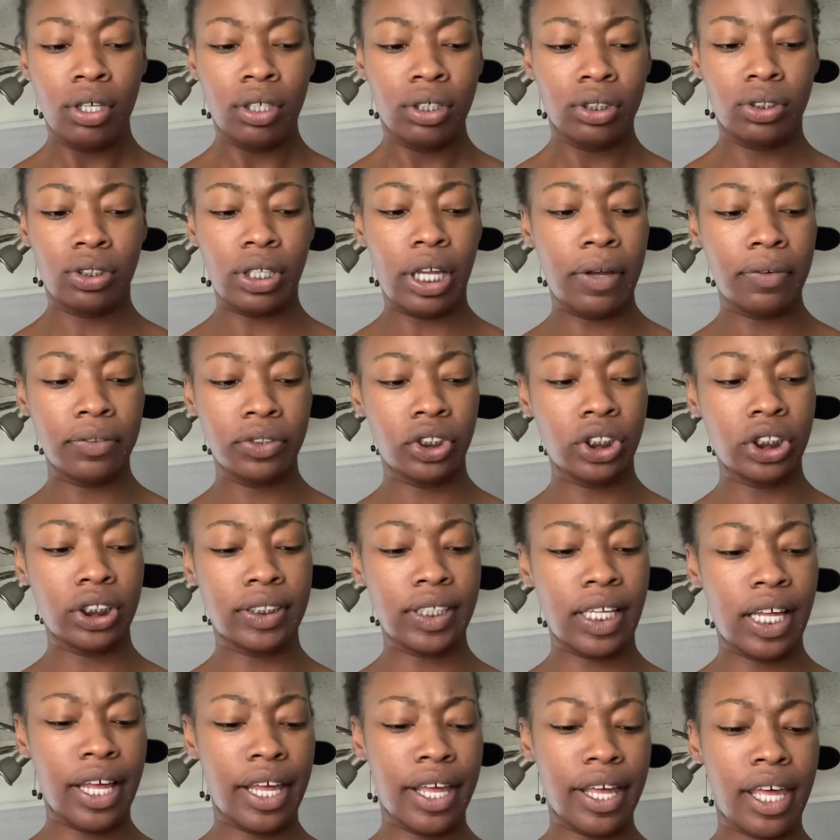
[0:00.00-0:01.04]
So I was just
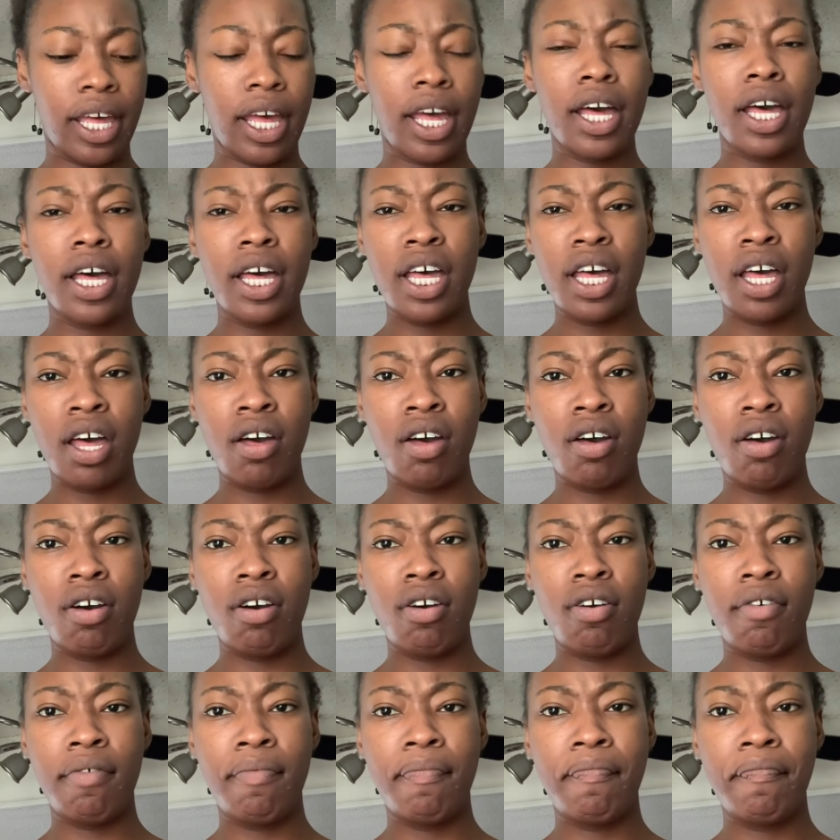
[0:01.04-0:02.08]
like,
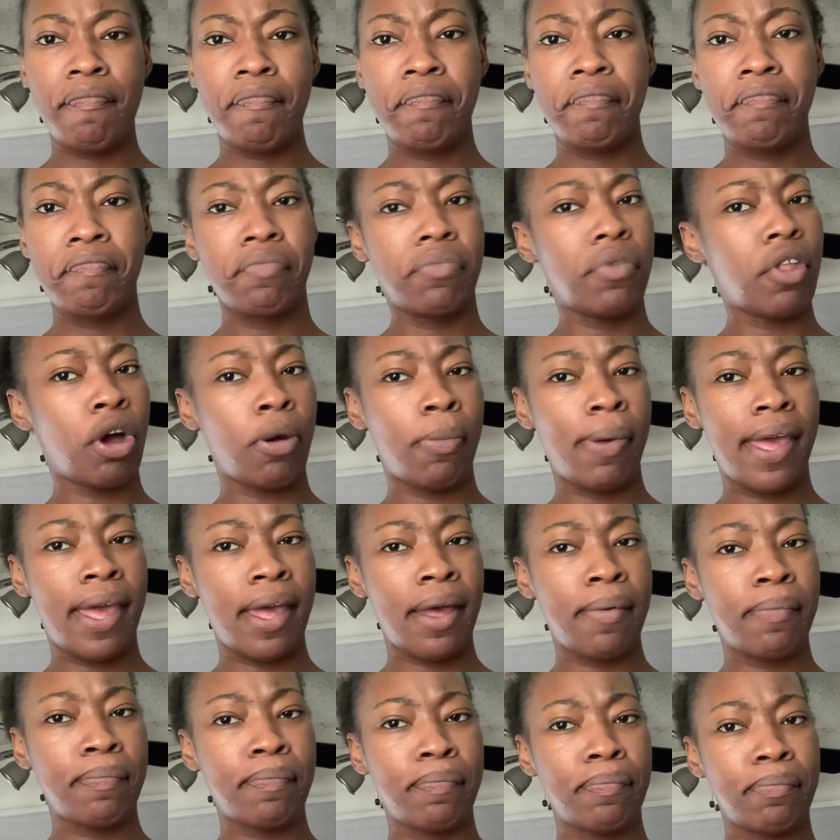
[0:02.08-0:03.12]
no,
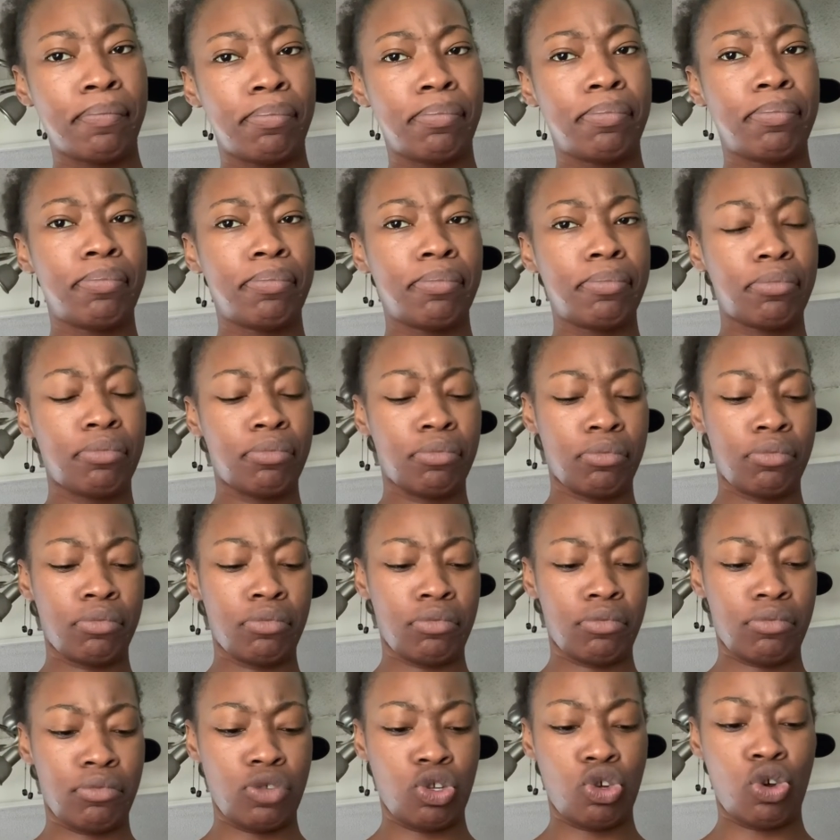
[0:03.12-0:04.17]
ma'am.
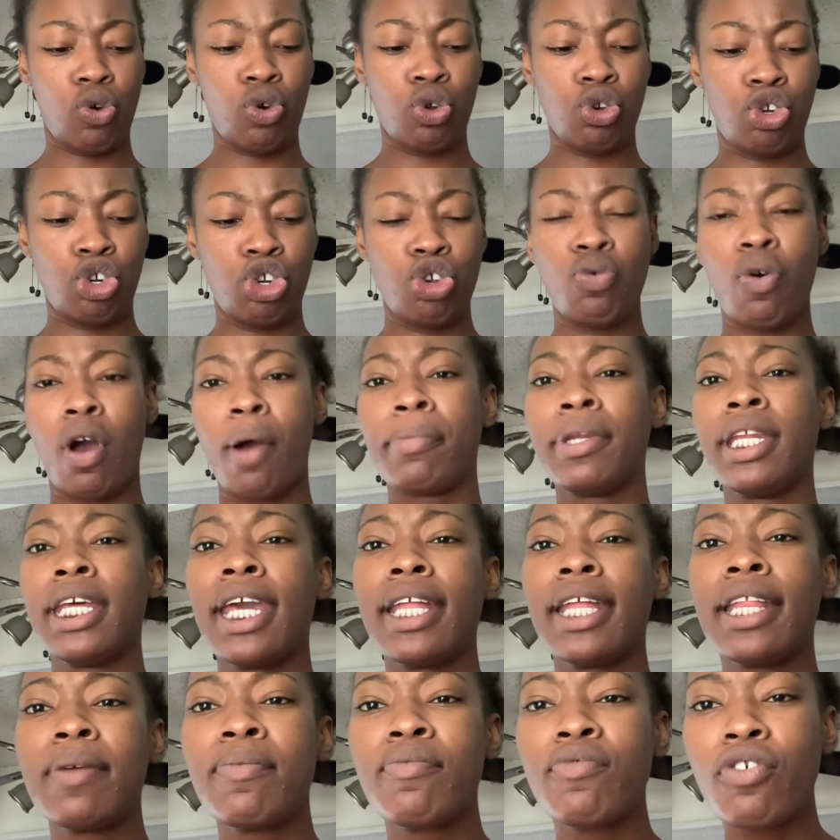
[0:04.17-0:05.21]
Do you want me to
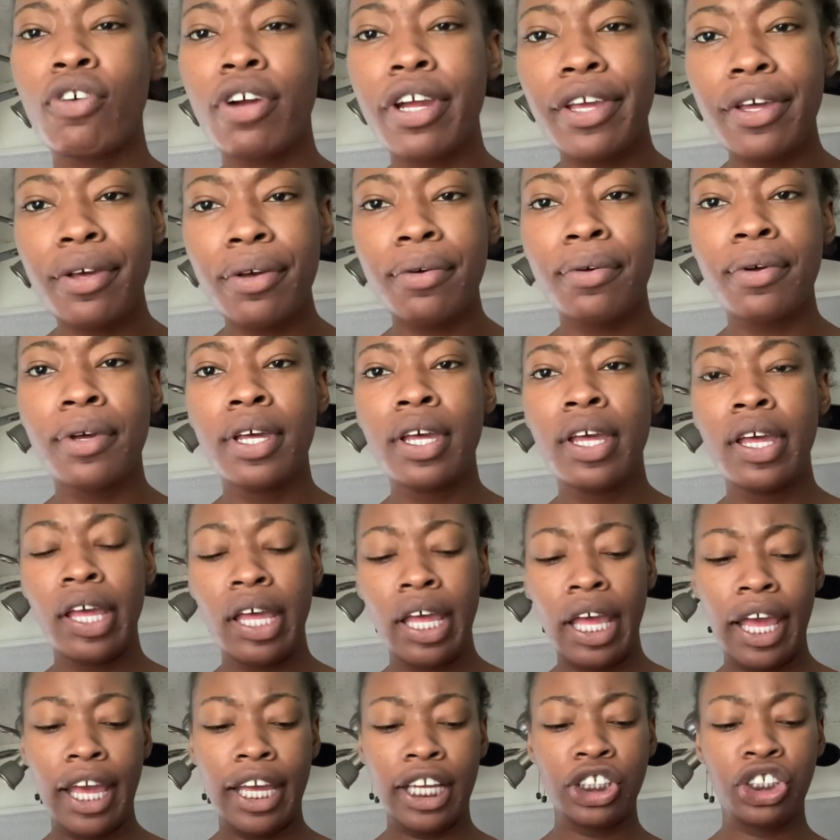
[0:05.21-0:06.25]
get them for you?
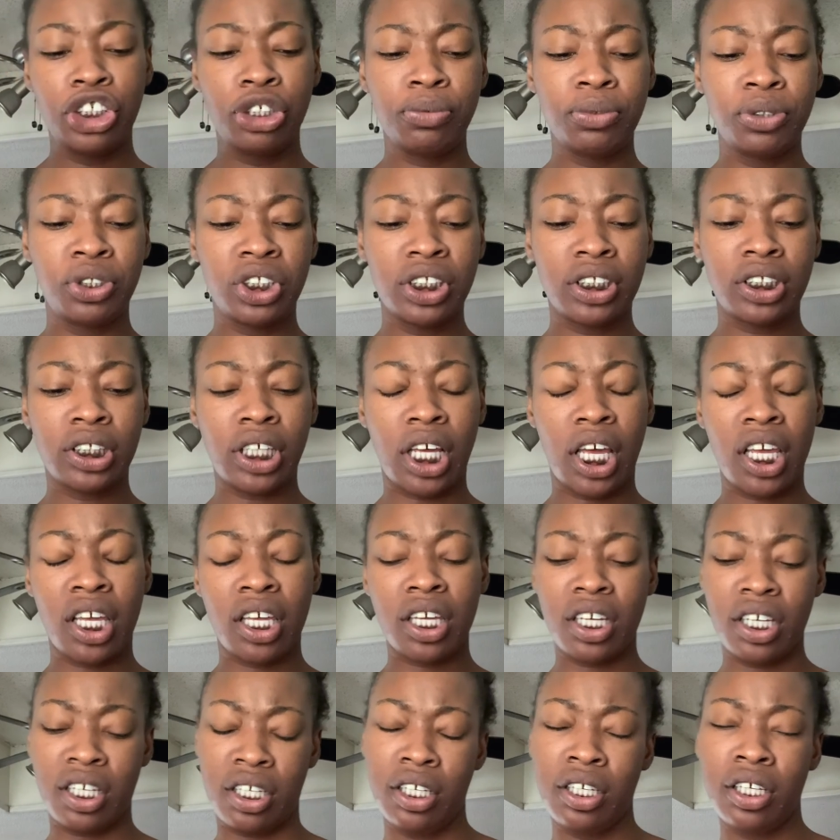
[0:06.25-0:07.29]
And she was just like,
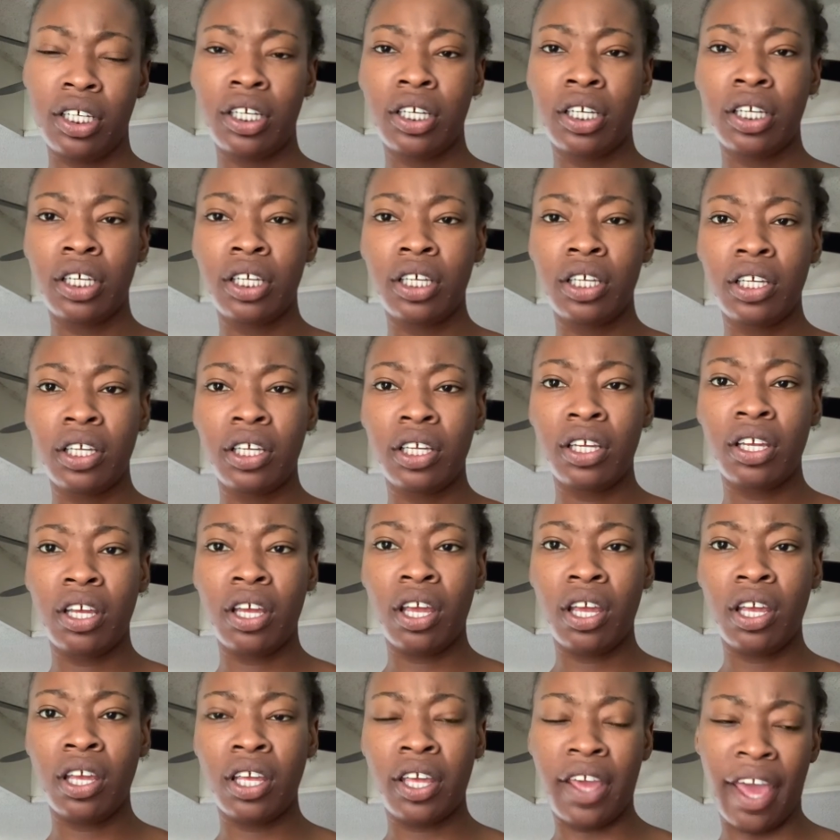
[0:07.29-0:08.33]

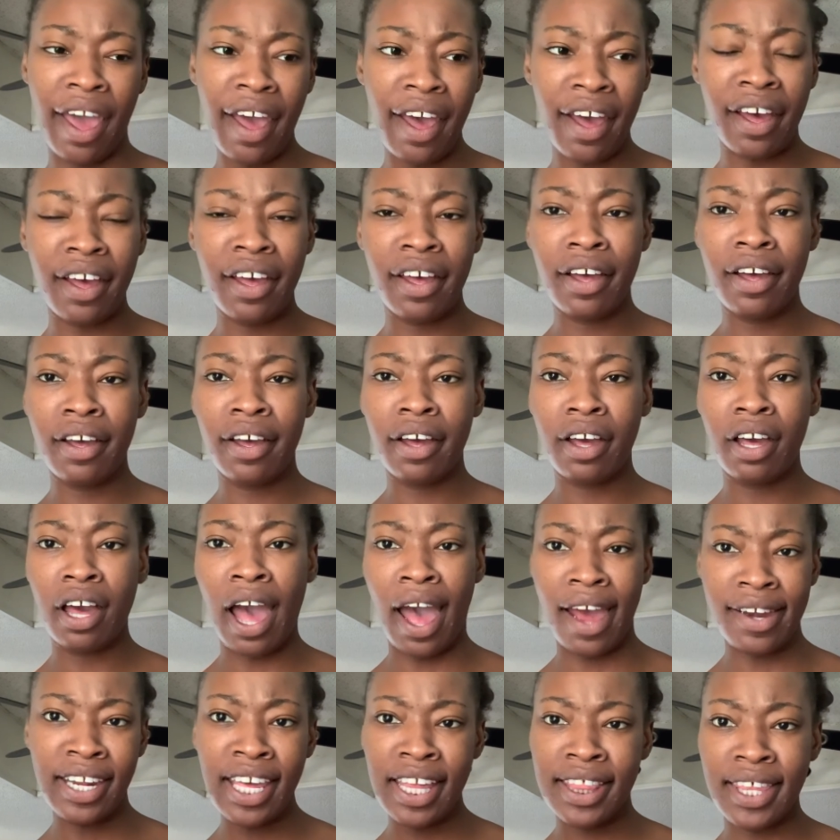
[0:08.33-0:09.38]
yeah,
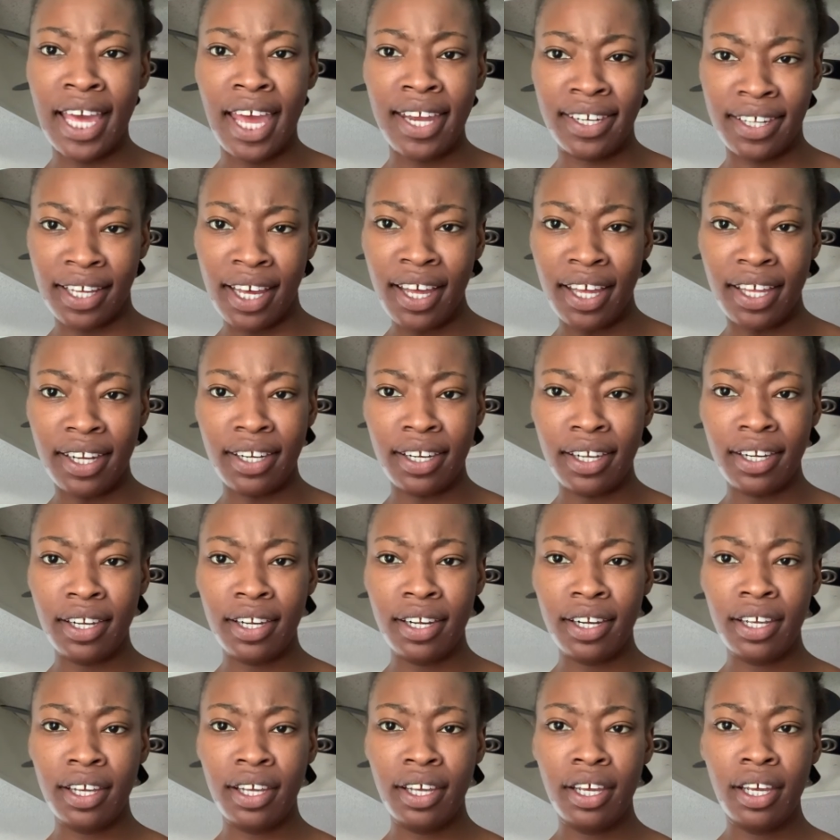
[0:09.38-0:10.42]
I need that done.
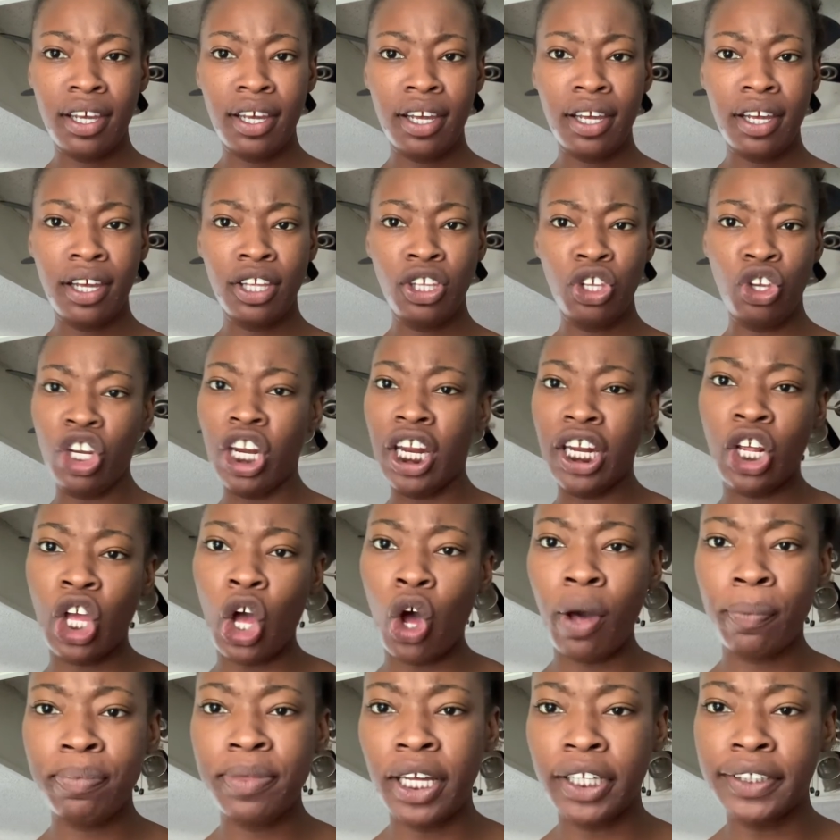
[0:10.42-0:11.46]
You didn't go
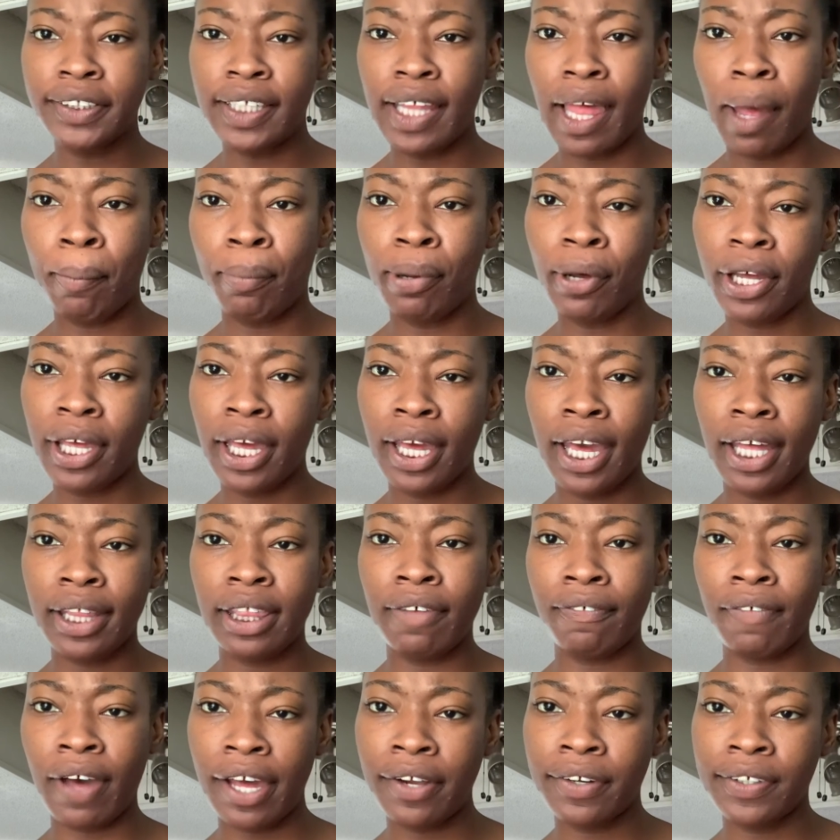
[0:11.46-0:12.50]
up there to that book and get the
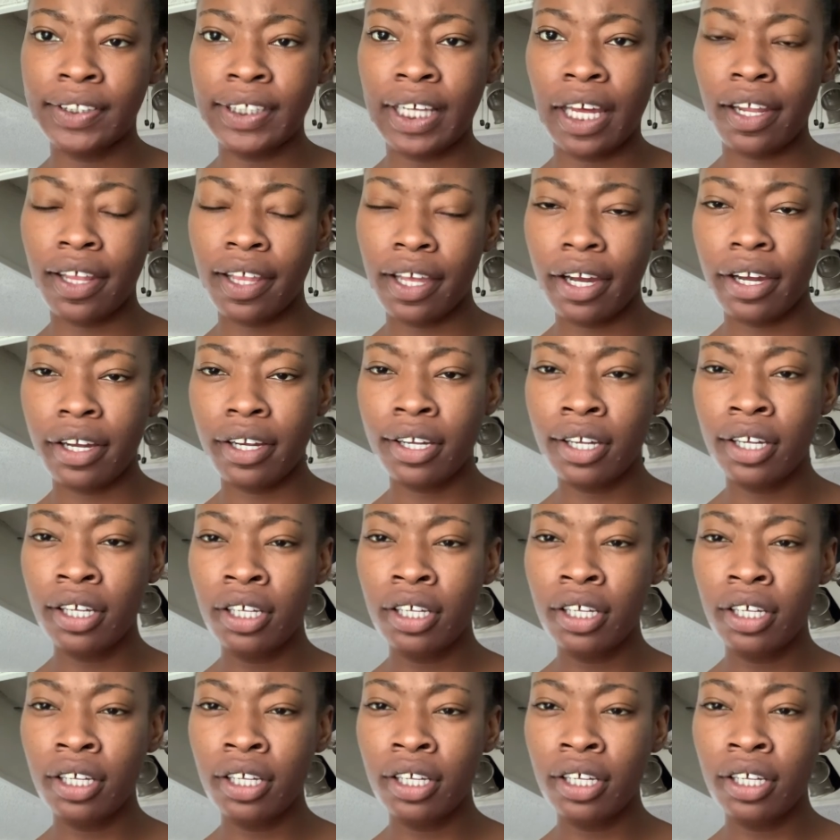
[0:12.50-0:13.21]
vitals out of there?